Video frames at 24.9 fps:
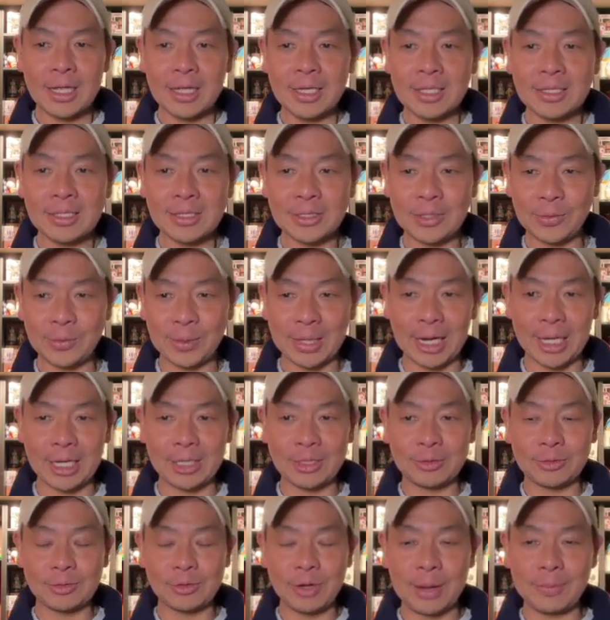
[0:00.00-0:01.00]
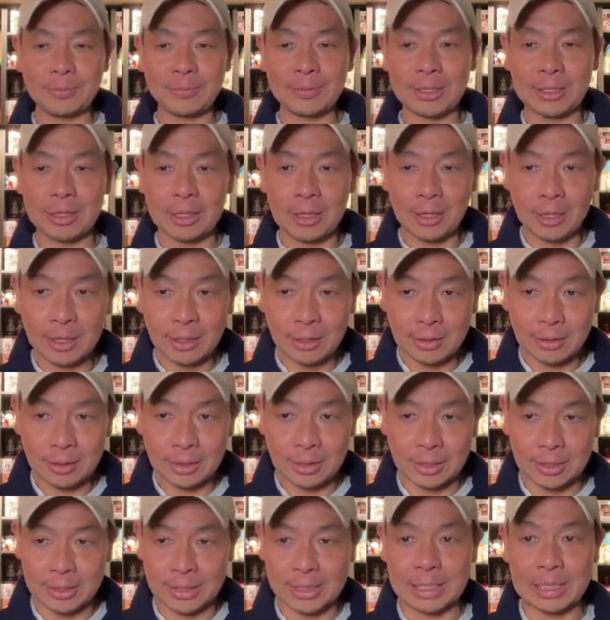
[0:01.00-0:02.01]
So when I drop
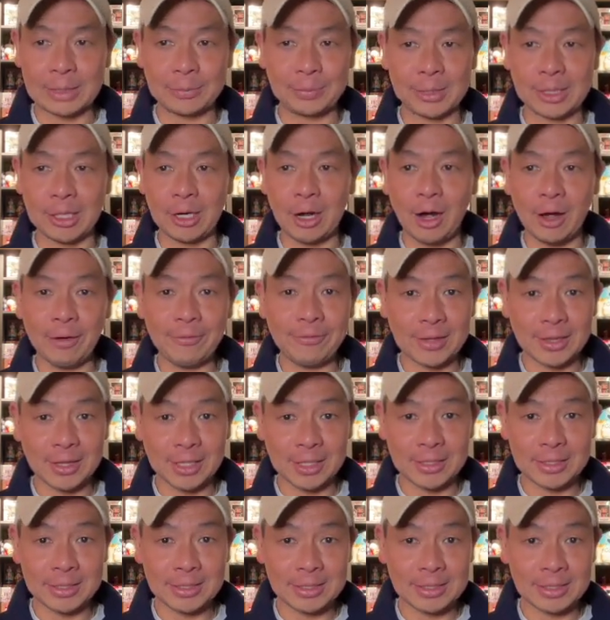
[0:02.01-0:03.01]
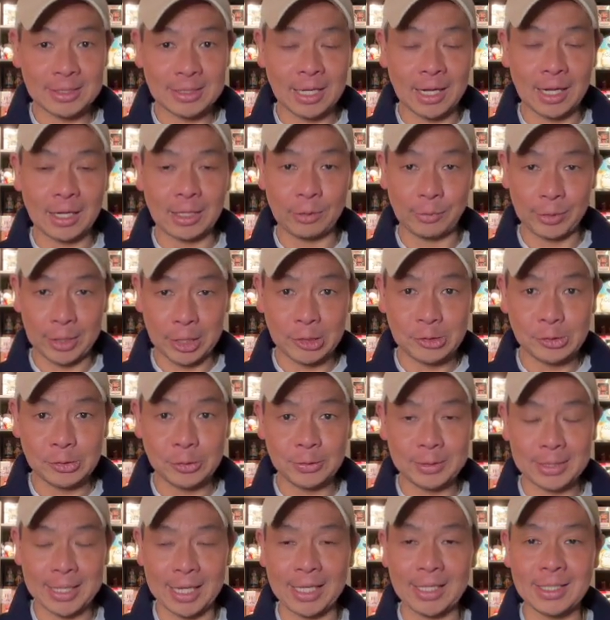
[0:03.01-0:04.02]
the celebrity off at the
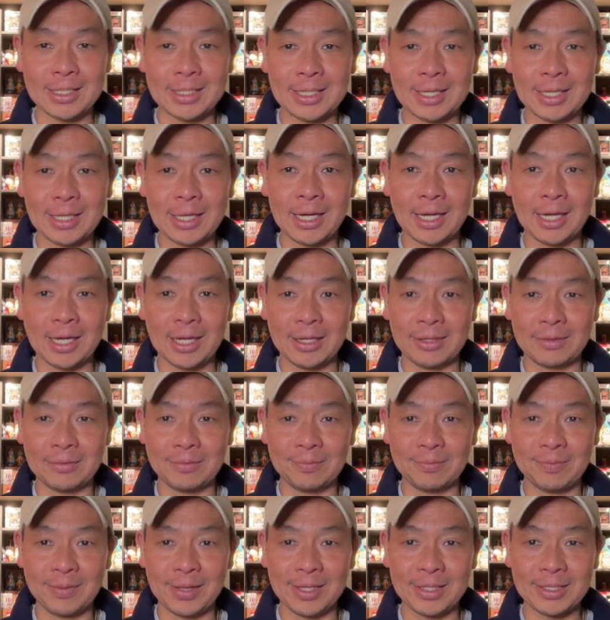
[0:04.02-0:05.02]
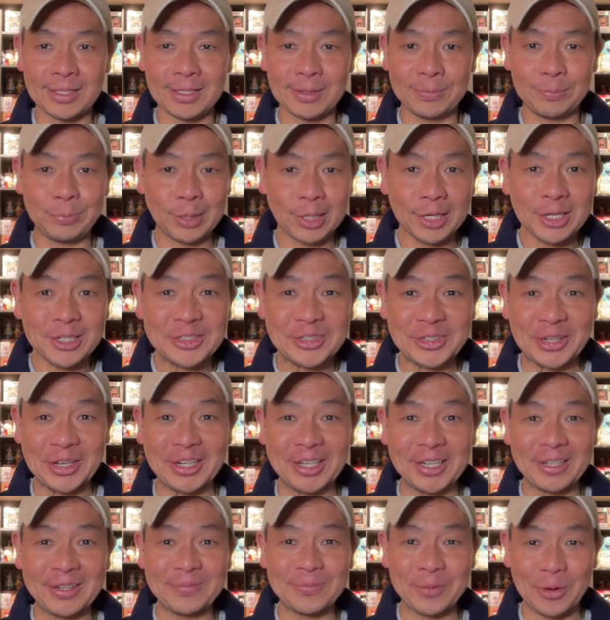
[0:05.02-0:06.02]
rehearsal tent, it's a pretty
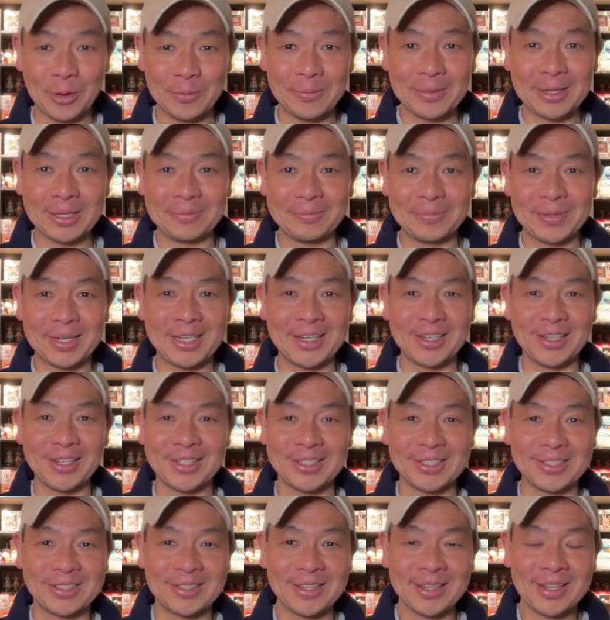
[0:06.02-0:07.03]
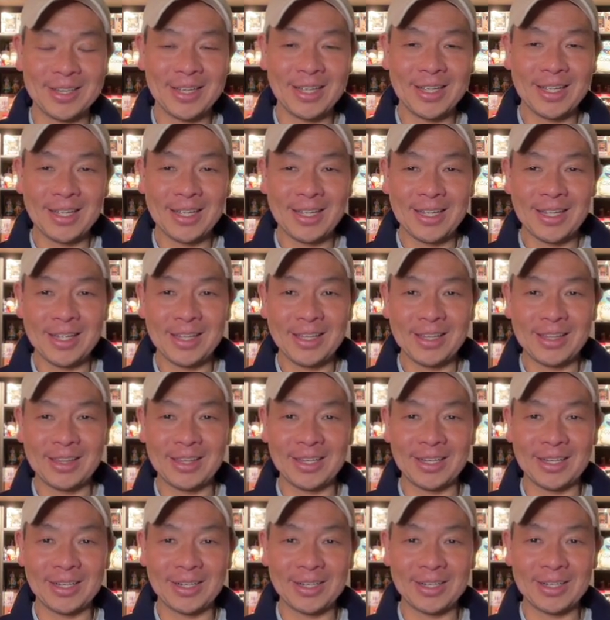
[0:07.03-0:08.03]
exciting moment because
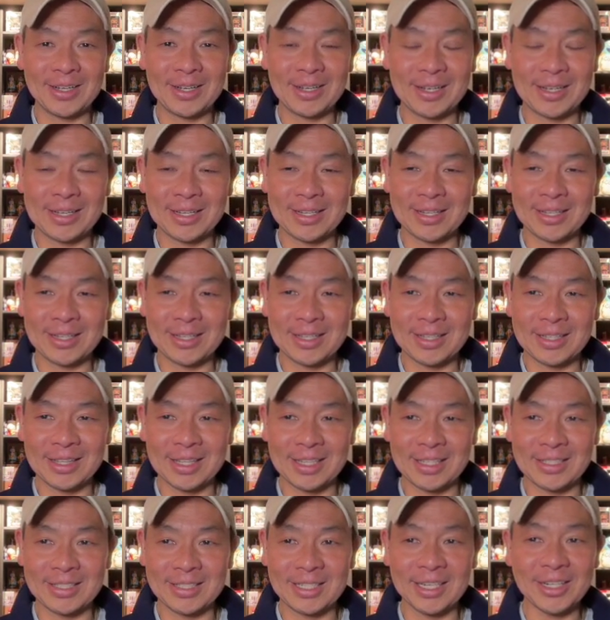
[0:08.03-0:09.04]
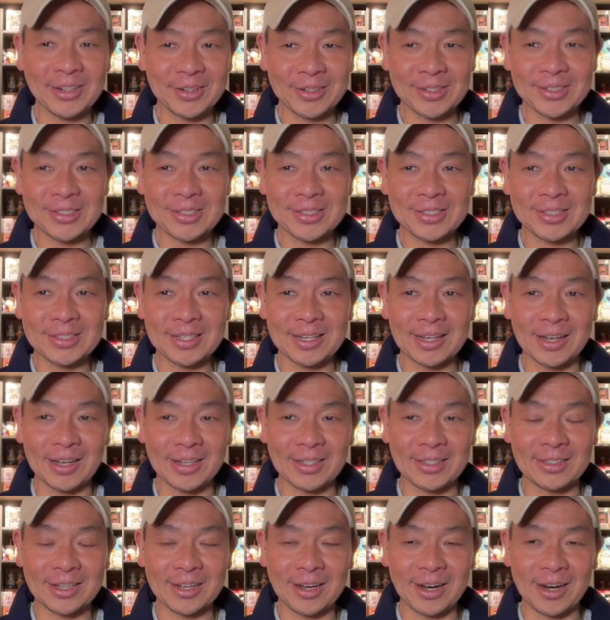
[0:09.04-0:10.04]
the singers
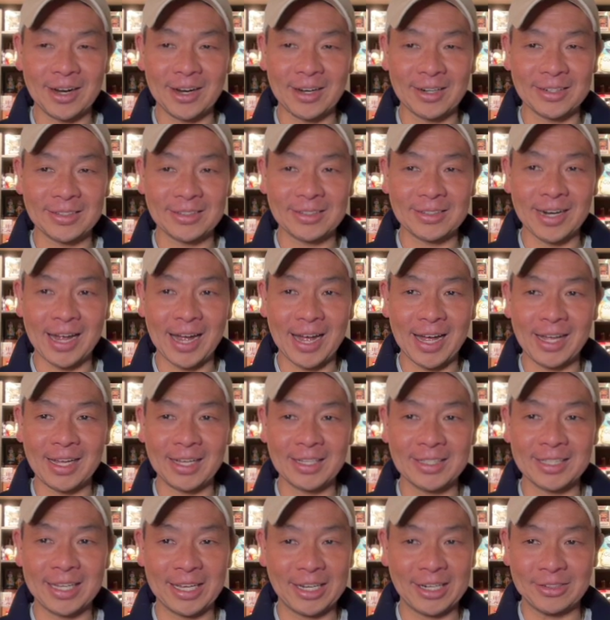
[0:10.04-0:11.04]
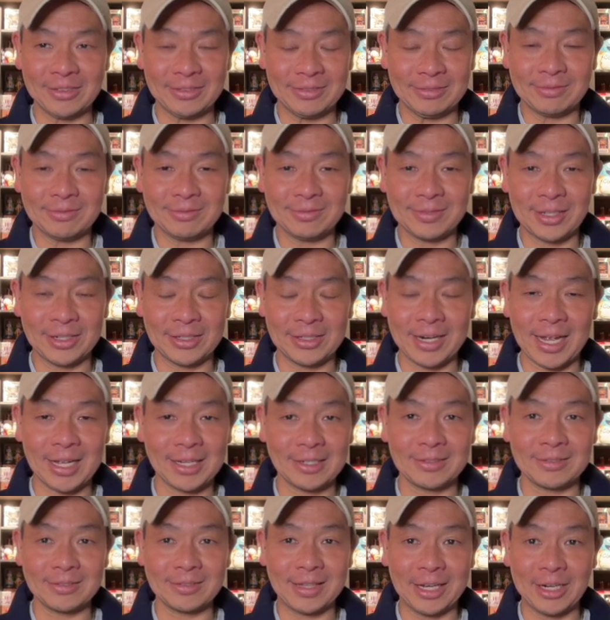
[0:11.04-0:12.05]
they don't
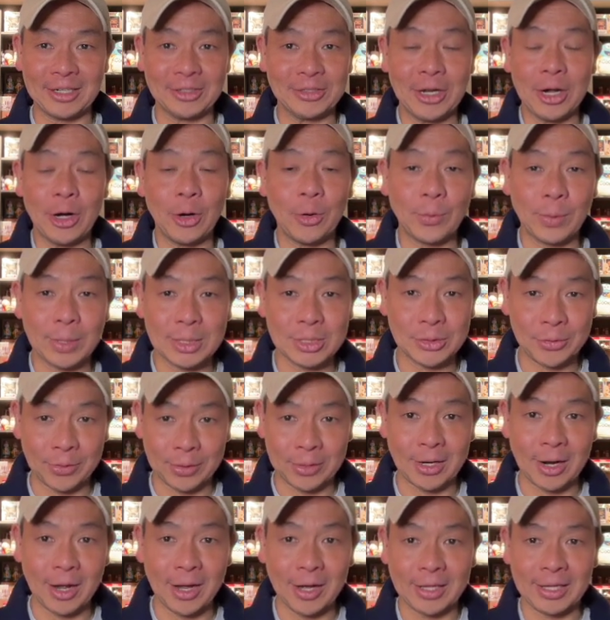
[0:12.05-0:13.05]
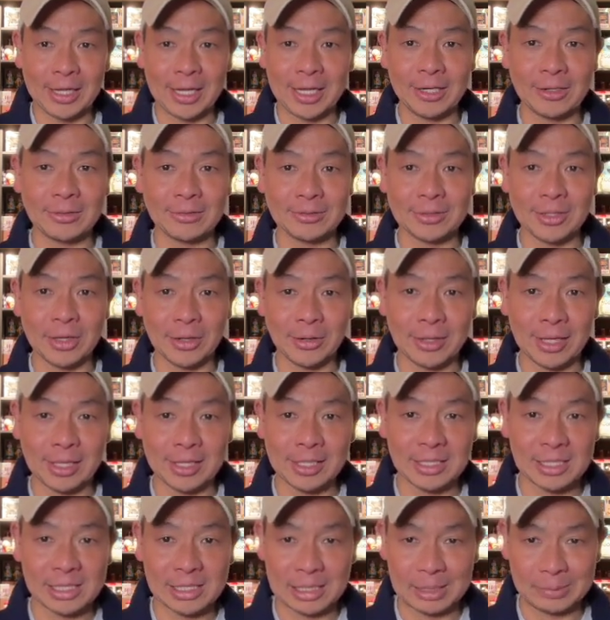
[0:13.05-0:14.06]
know what's going on. They don't know that
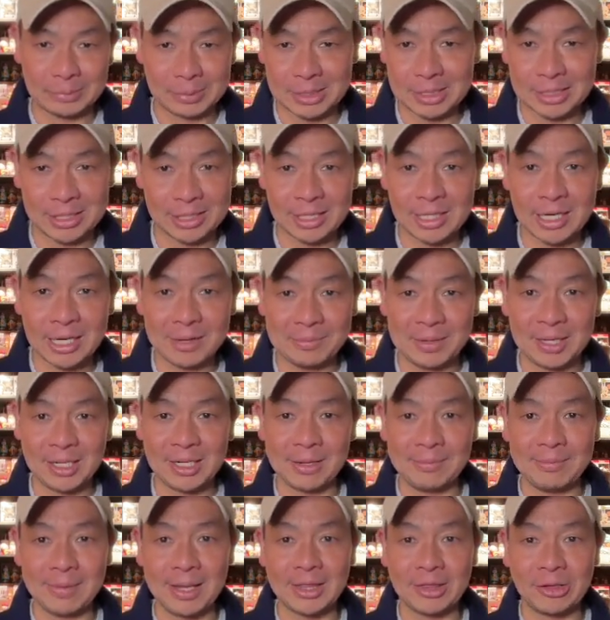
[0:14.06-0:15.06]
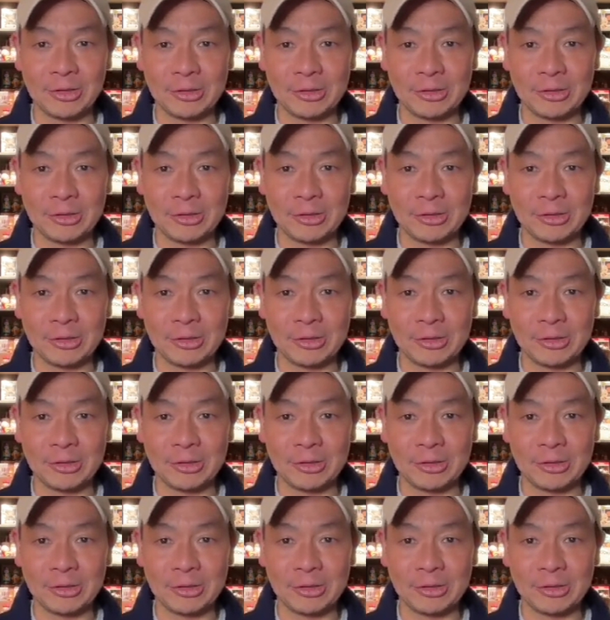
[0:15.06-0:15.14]
the celebrity is going to come in and make their